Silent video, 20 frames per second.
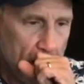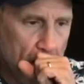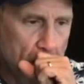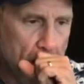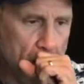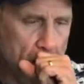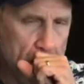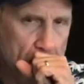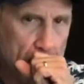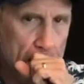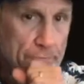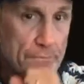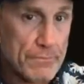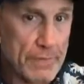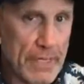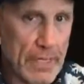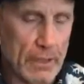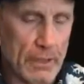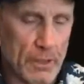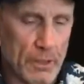
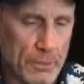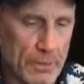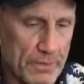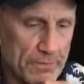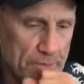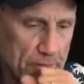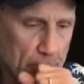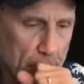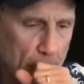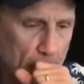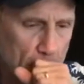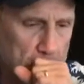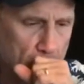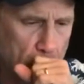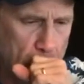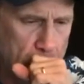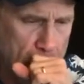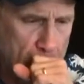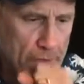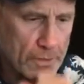Got a little bit of
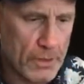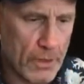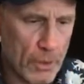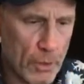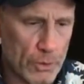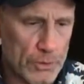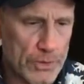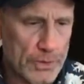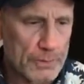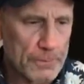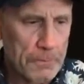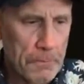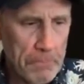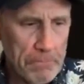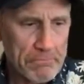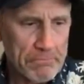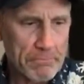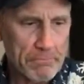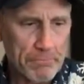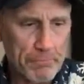a cold.
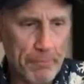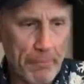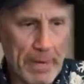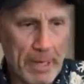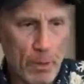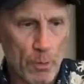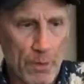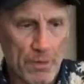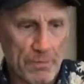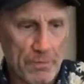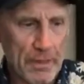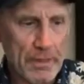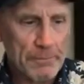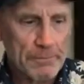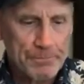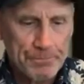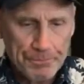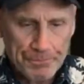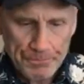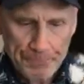Bear with me.
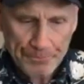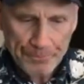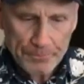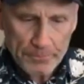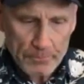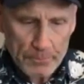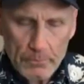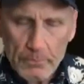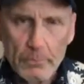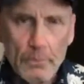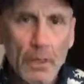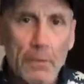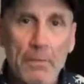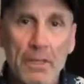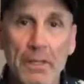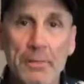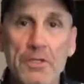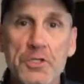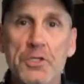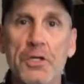But
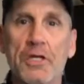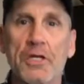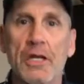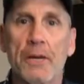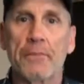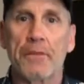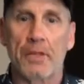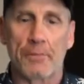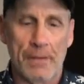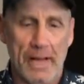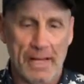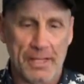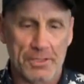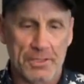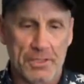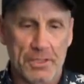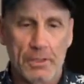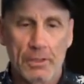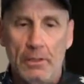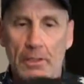let me show you a couple of the
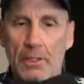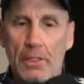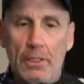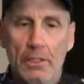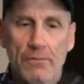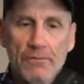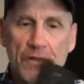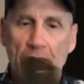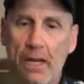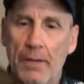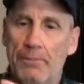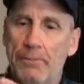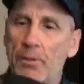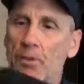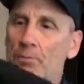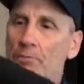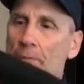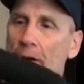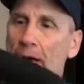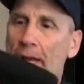mics. Got a
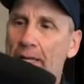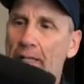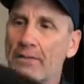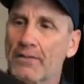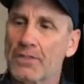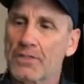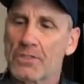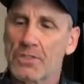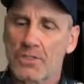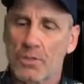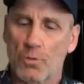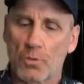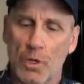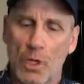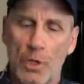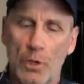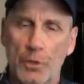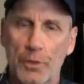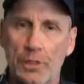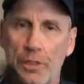boom mic. This is a
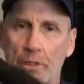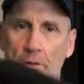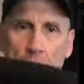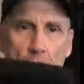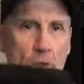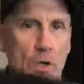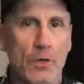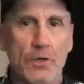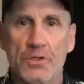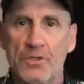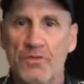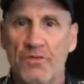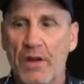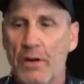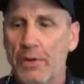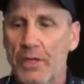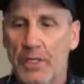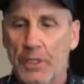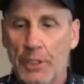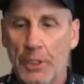Rode. Rode is
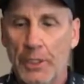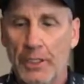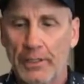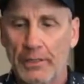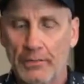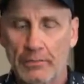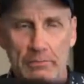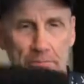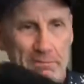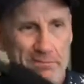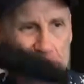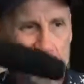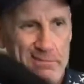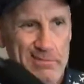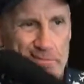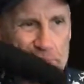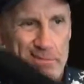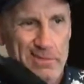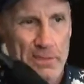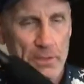very good.
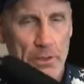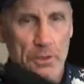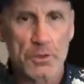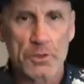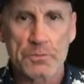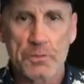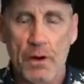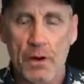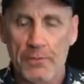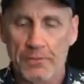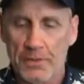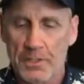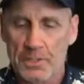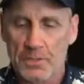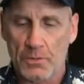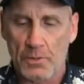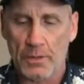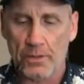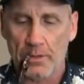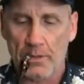The loose part in
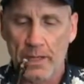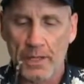this one.